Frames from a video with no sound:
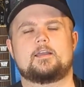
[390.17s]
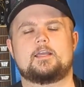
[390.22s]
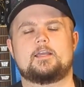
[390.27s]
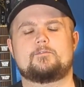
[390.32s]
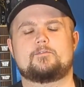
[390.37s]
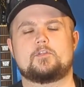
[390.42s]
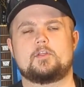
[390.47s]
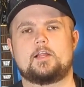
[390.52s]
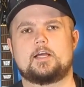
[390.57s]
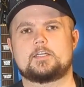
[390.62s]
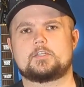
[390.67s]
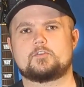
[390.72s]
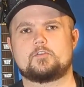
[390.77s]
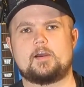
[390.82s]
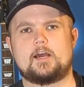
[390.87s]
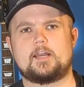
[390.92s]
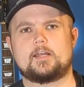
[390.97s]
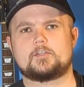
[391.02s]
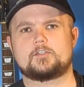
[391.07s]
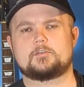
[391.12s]
if the
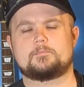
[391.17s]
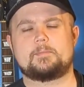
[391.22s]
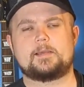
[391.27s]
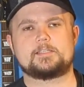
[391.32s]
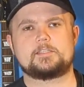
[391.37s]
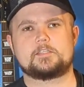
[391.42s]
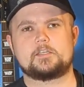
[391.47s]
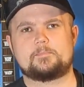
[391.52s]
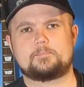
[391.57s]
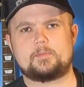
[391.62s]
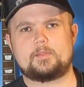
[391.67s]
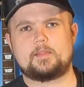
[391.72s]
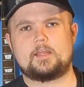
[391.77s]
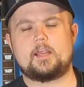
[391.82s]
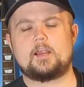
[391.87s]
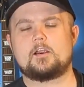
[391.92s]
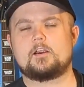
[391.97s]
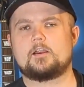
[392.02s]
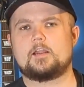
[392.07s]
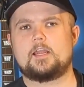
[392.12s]
electronics are messed up in
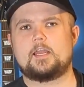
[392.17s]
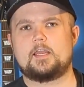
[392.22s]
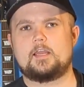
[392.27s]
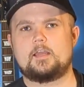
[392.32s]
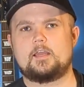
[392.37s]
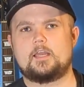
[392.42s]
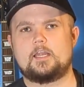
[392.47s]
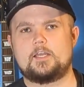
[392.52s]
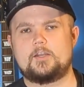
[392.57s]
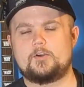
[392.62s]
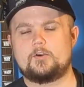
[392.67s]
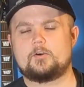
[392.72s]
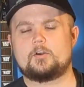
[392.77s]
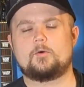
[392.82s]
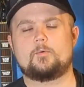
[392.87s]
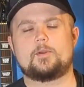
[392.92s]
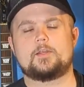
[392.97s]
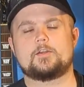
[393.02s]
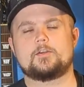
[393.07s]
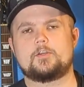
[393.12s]
there and you don't
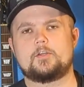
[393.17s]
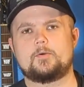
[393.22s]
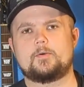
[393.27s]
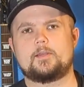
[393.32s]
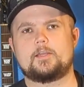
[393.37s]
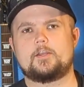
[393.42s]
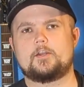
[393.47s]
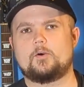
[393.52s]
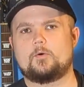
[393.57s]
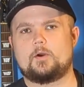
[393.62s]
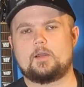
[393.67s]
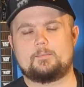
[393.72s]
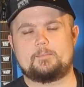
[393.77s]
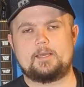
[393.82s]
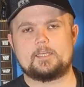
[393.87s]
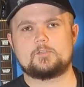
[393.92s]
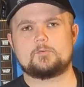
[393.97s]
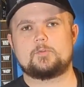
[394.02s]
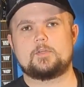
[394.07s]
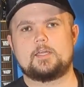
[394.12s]
know what you're doing, you don't want to
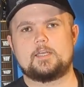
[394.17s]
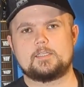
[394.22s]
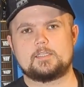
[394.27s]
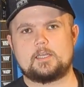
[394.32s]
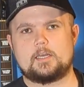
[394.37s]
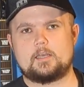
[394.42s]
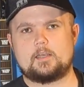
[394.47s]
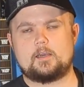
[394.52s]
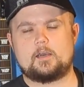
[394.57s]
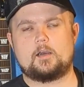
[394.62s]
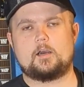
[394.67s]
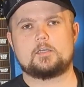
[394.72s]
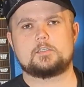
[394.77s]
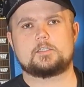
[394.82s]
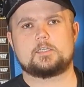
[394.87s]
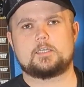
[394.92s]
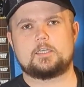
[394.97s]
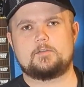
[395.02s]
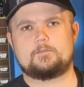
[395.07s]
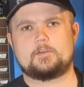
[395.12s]
mess with it, it's going to cost
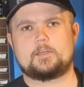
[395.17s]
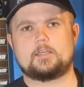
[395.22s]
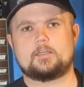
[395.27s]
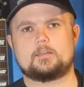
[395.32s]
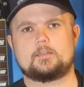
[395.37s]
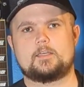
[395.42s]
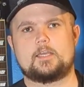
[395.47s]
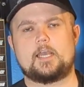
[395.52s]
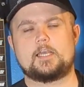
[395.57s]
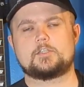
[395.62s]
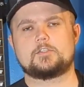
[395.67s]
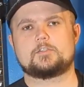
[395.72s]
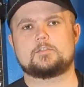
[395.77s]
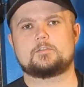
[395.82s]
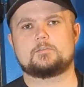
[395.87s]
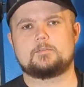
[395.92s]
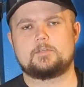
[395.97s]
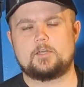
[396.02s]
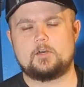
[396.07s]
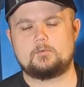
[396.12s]
significantly
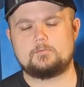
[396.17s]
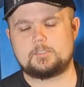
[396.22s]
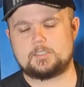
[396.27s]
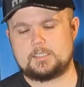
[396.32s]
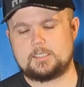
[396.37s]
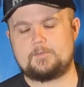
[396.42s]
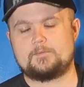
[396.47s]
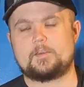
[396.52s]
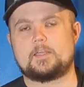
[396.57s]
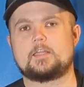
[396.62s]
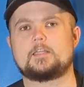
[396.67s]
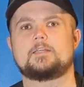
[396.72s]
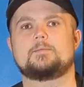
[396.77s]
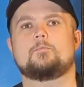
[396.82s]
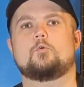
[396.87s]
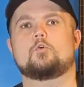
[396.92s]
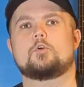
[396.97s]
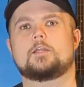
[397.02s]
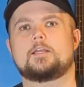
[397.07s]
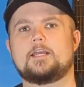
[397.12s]

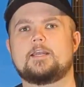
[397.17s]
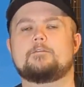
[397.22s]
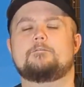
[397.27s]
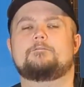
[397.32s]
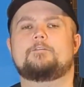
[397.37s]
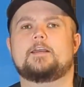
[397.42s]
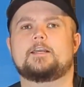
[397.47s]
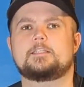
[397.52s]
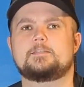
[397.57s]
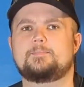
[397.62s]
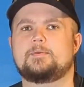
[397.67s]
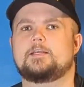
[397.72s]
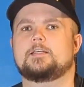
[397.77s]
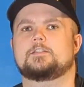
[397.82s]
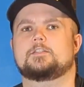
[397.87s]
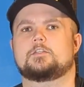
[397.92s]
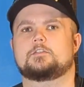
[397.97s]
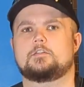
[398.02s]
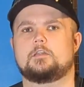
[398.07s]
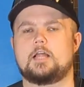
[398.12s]
more to get it fixed
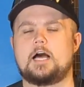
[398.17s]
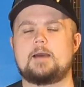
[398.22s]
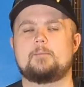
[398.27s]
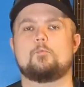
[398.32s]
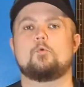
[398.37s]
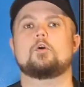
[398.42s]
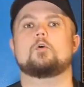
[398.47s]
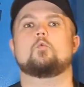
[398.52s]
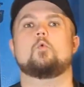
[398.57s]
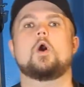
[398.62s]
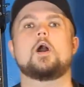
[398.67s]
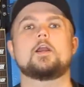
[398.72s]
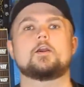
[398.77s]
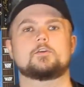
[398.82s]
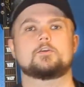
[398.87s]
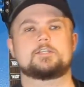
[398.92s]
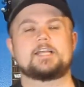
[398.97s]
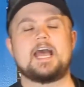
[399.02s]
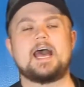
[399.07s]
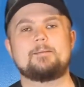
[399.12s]
because there's a lot more
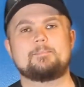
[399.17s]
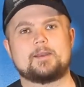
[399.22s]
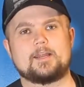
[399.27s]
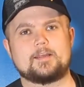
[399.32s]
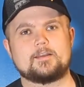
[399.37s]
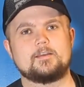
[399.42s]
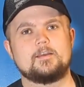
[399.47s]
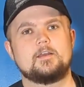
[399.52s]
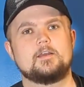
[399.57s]
wires happening,